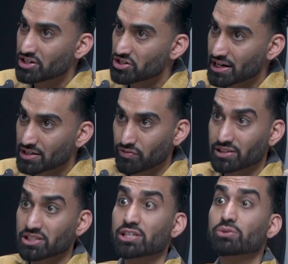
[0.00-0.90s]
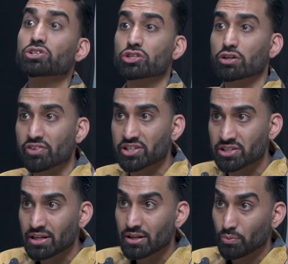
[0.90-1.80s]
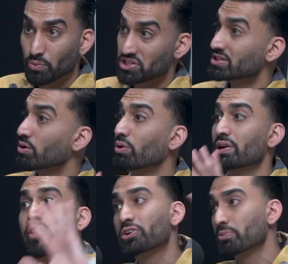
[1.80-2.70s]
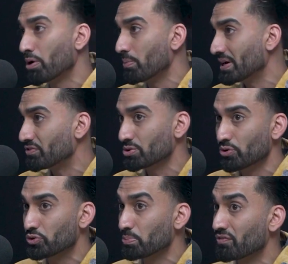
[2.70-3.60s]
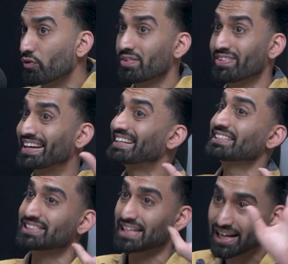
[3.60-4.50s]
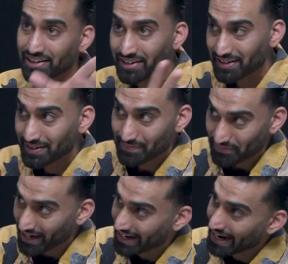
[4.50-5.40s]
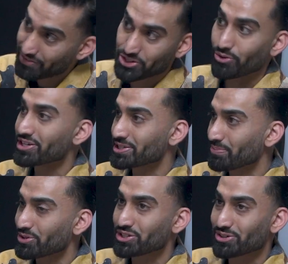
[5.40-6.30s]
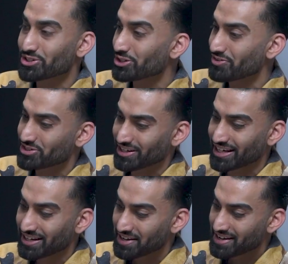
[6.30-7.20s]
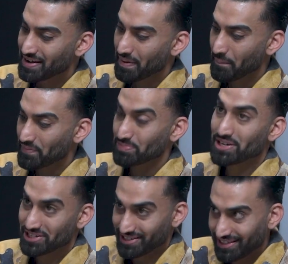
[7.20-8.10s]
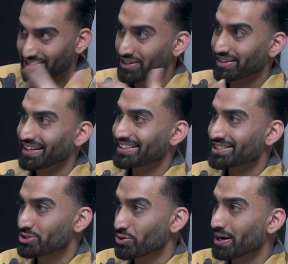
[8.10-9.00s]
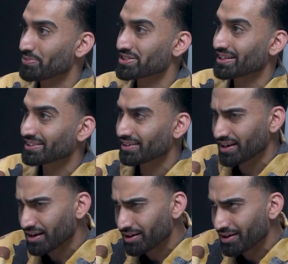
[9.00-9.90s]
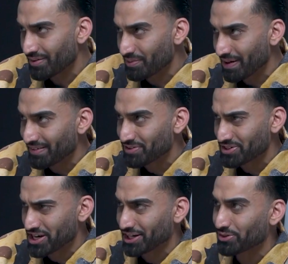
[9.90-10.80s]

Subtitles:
checks, fuck the Secret Service, which is a whole other department you have to go through before you even get to set. I have stories about Secret Service, right? Especially like looking like this, showing up to set. They're like, oh, we might have to check you.